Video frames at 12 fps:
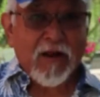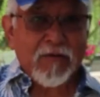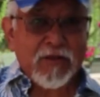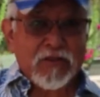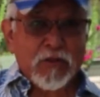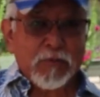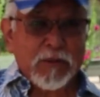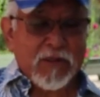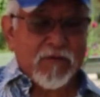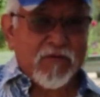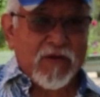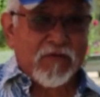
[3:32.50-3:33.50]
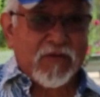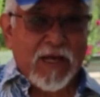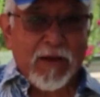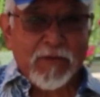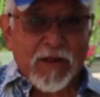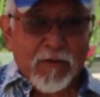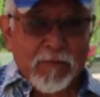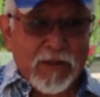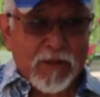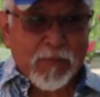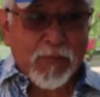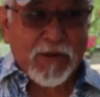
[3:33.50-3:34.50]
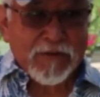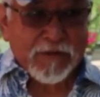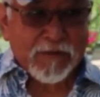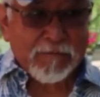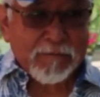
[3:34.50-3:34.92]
this will be the 5th time that I'll be the president.